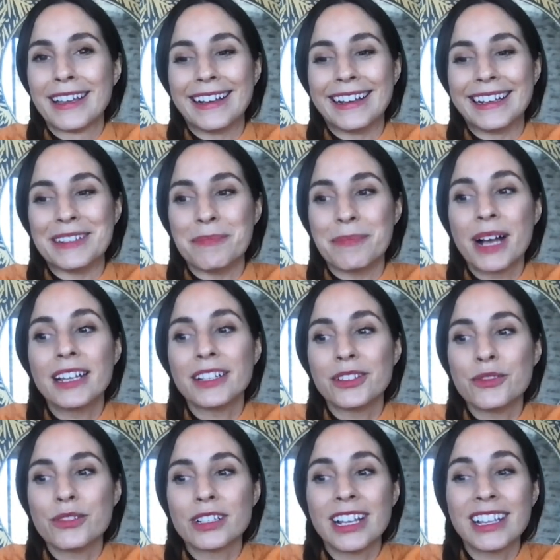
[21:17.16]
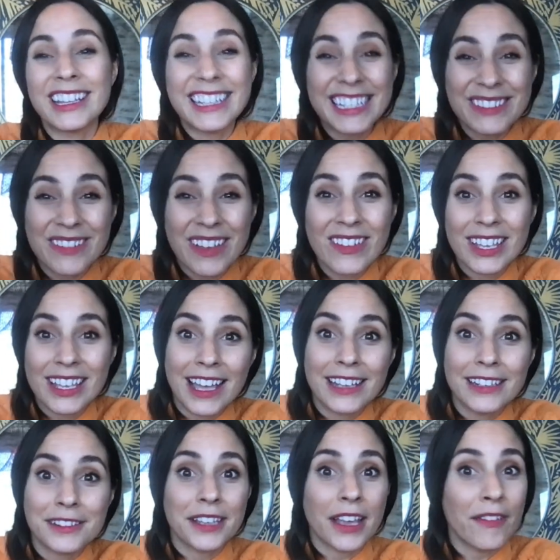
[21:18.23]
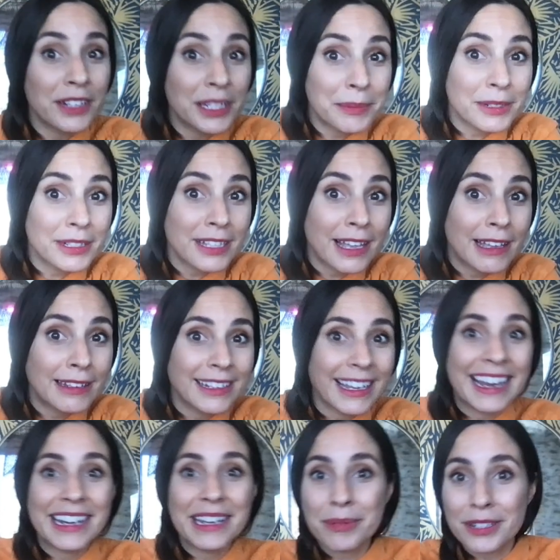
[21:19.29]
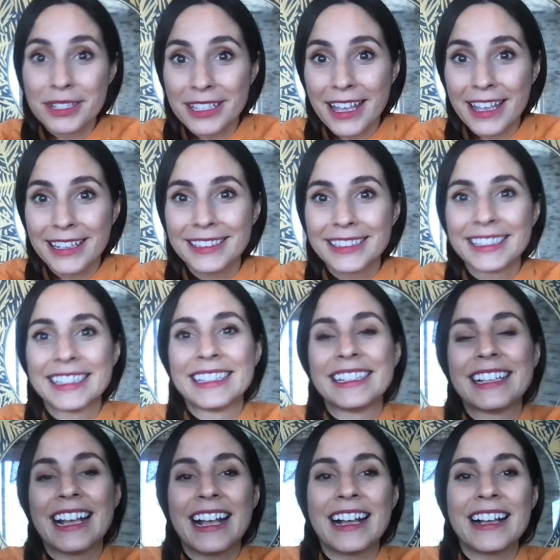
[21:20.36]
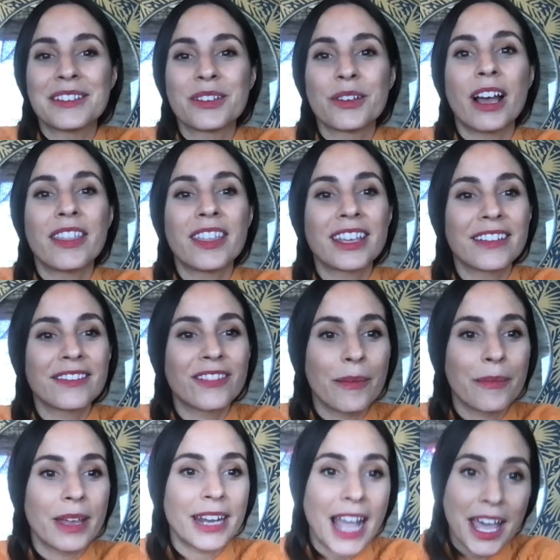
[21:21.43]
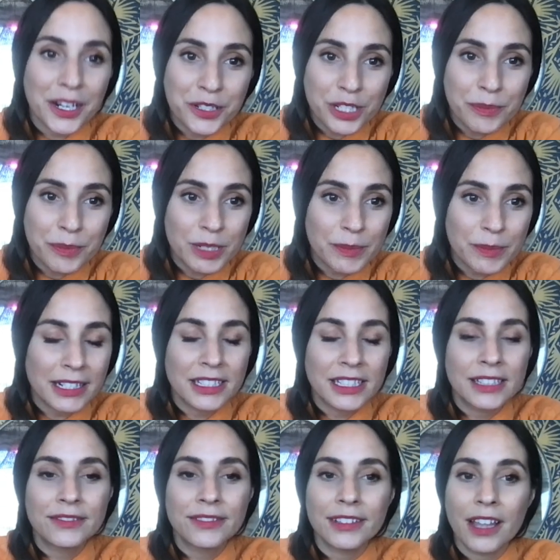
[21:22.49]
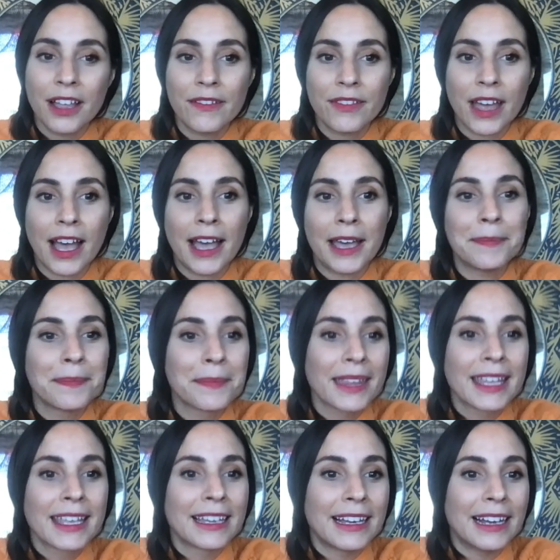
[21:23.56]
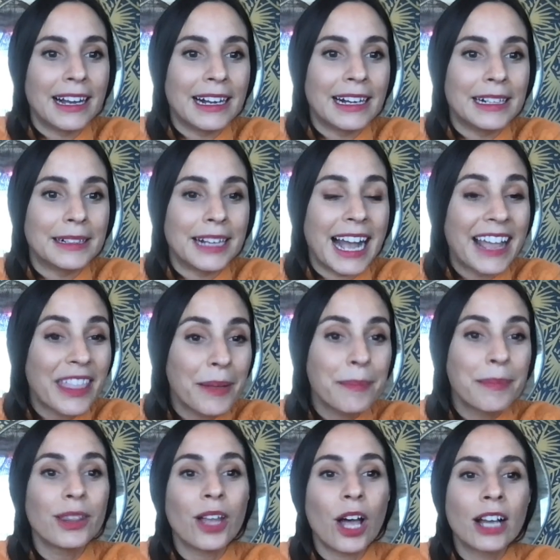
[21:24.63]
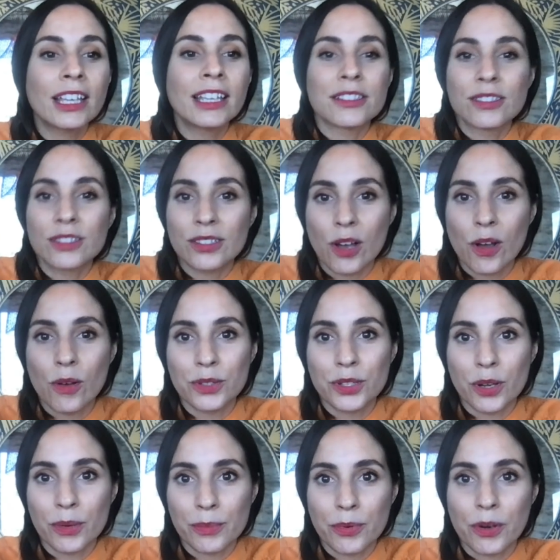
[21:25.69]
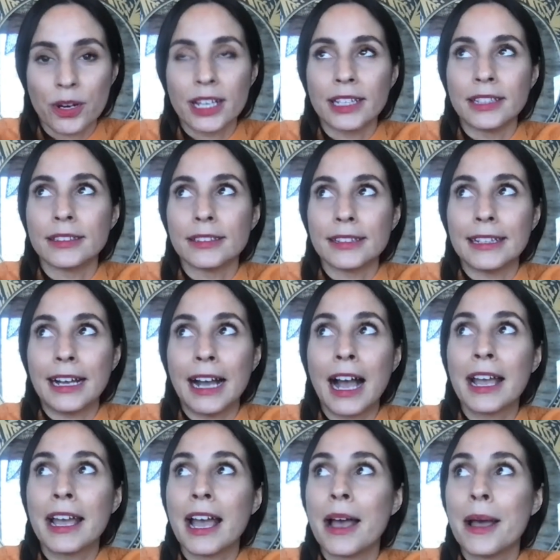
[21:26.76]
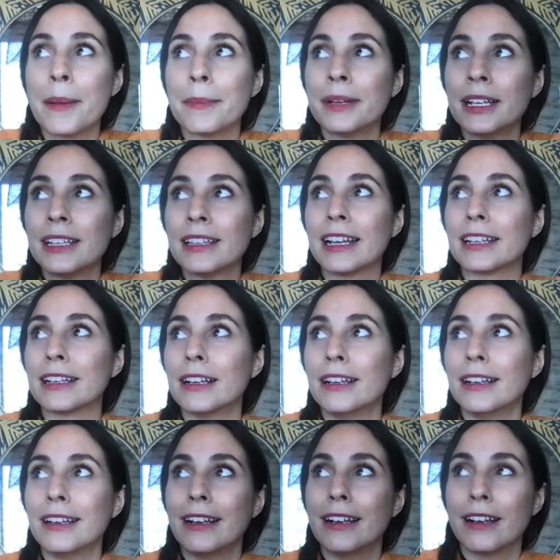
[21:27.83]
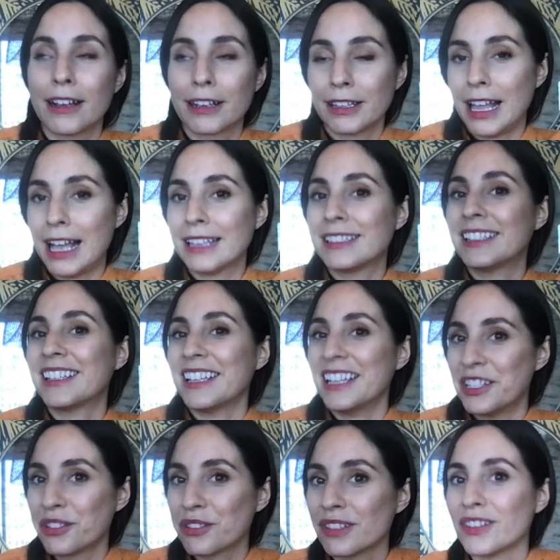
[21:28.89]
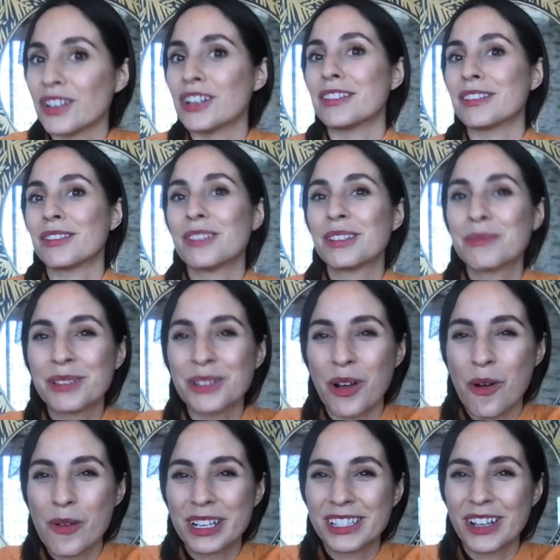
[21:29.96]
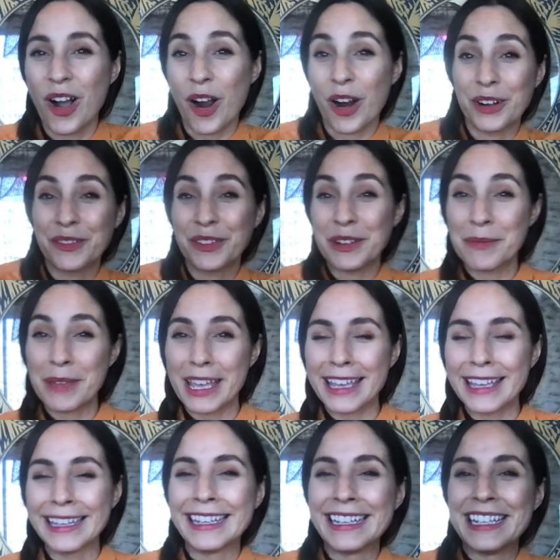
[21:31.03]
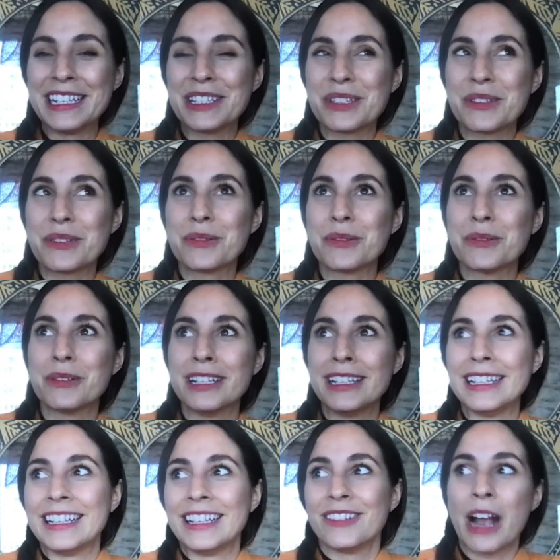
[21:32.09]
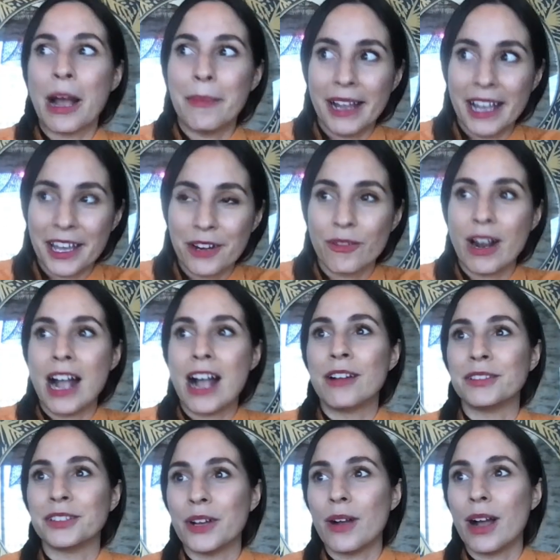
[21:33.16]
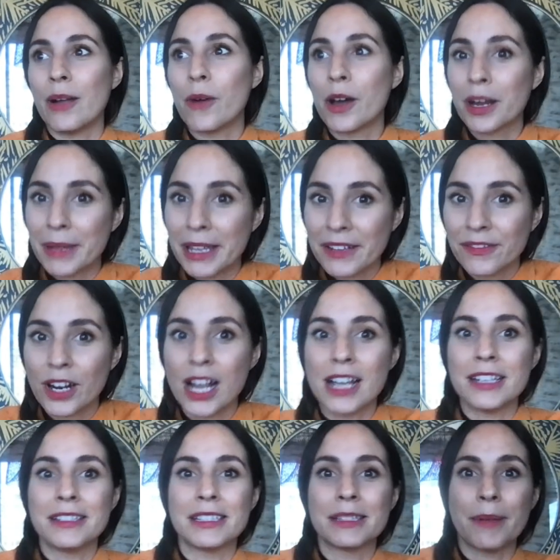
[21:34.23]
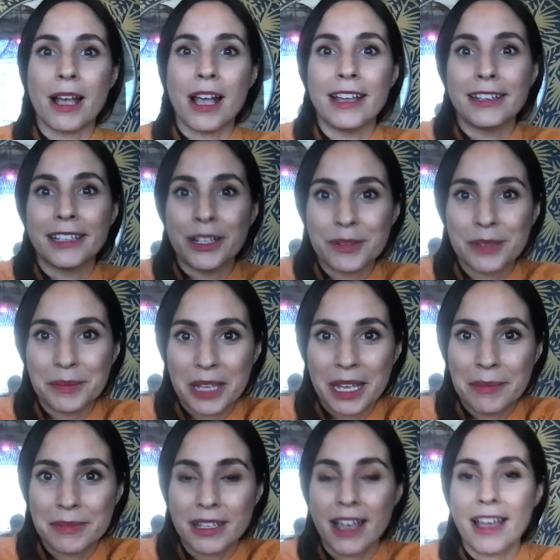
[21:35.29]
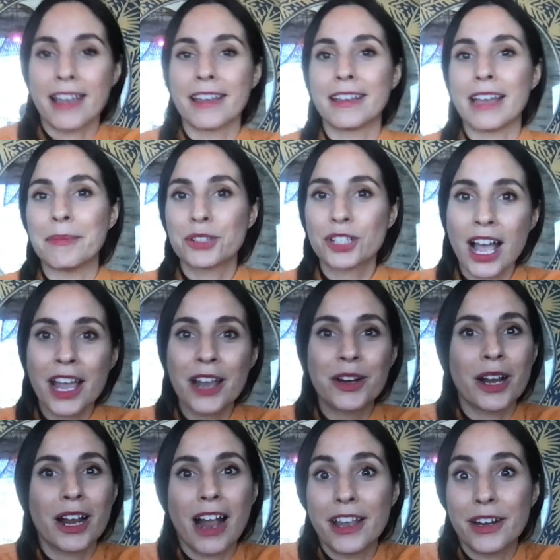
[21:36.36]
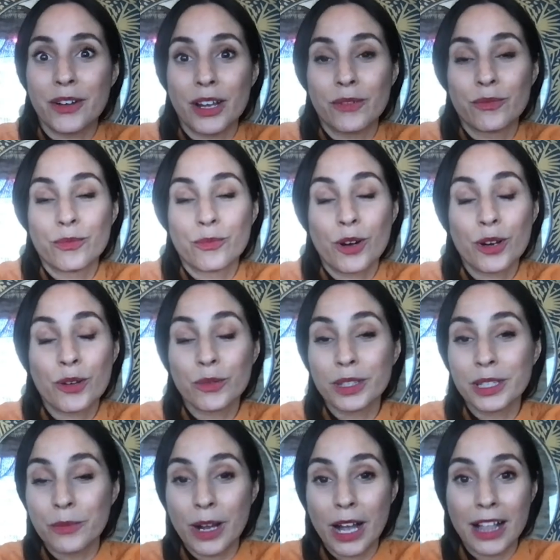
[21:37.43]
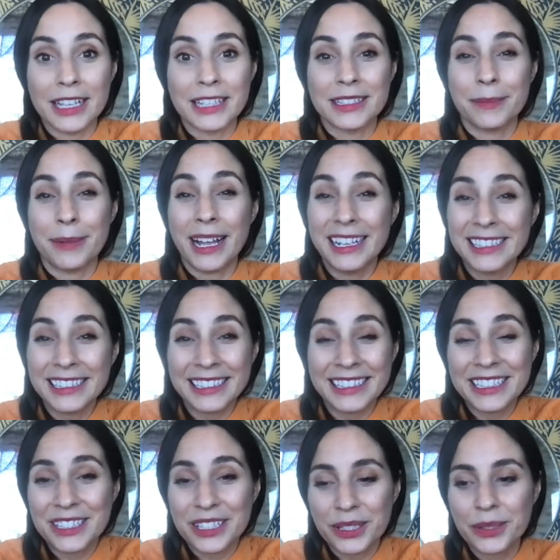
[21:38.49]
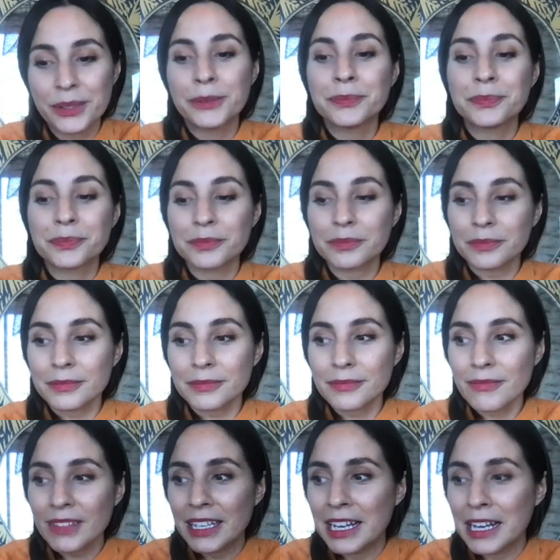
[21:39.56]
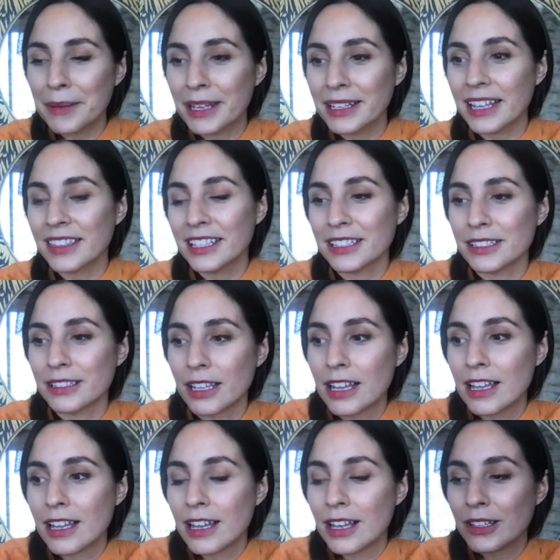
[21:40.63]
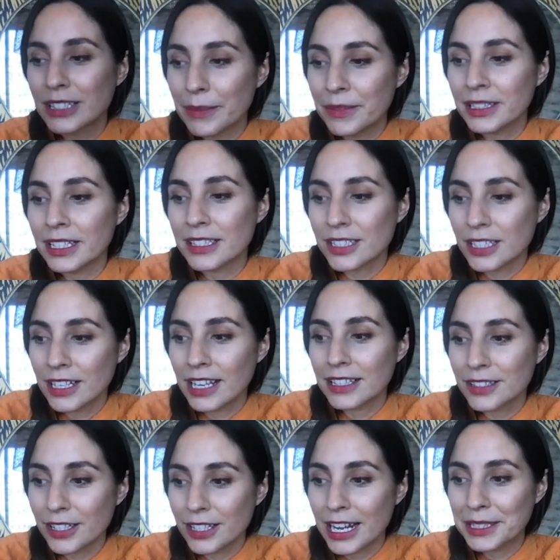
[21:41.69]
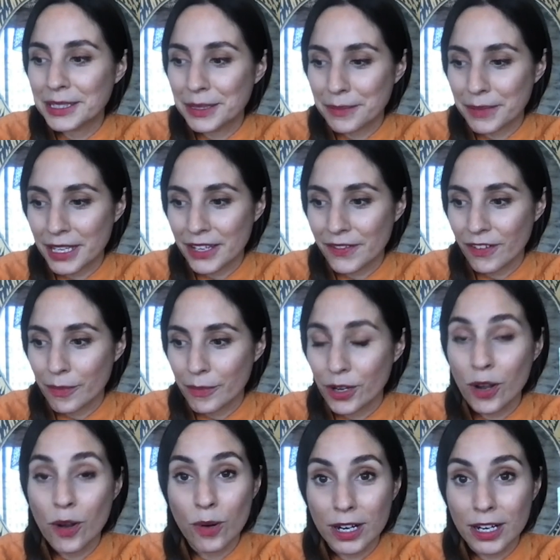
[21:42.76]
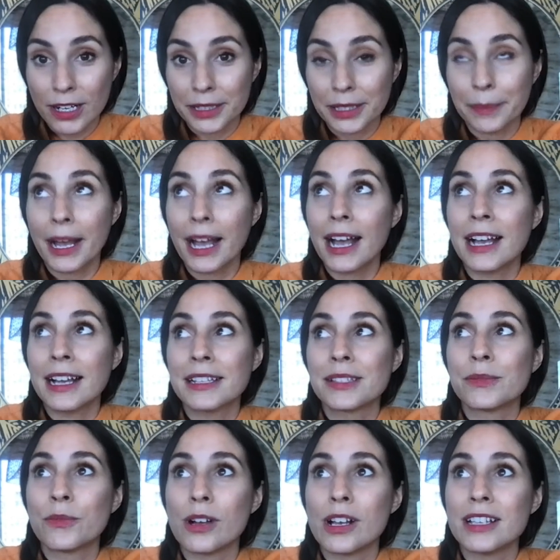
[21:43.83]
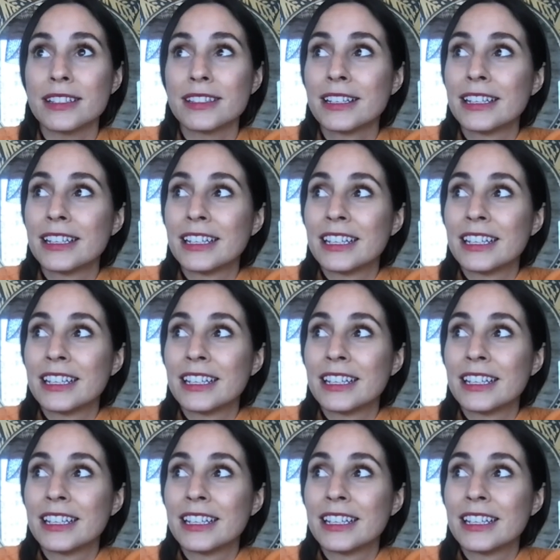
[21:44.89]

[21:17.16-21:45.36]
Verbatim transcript: uh, but you can at least maybe get 70%, 80%. Uh, so I think from an energy perspective, love that. Uh, and then belonging is so, so important. I am like a classic introvert. So this one's always hard for me to wrap my head around. You know, I want to make friends, but you know, sometimes I am shy, or I, you know, I work really well independently too. Um, and I think as something that st- stood out to me from a coworker in the past was